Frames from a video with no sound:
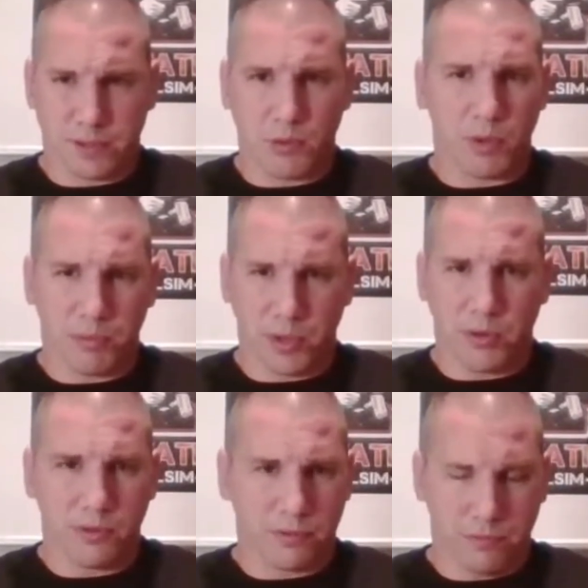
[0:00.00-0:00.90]
going
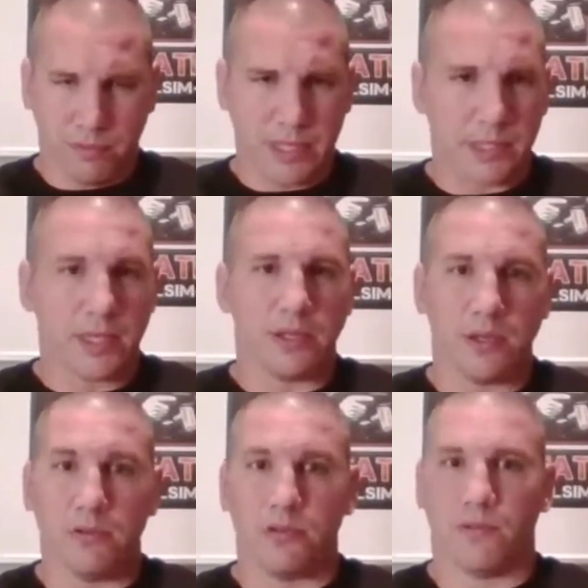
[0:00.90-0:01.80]
prone makes a
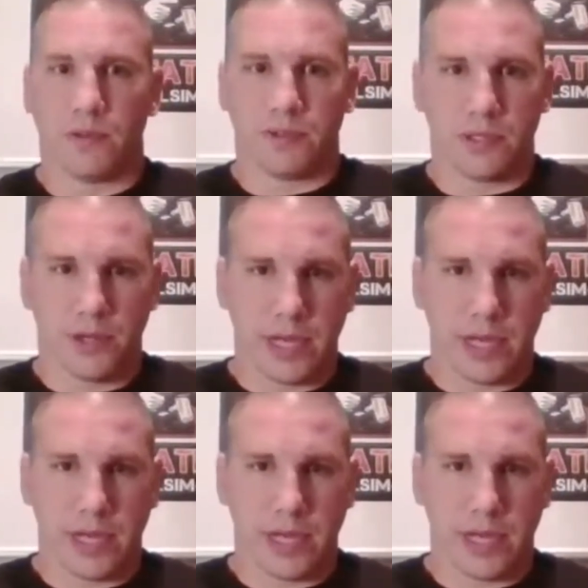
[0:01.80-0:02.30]
huge difference in your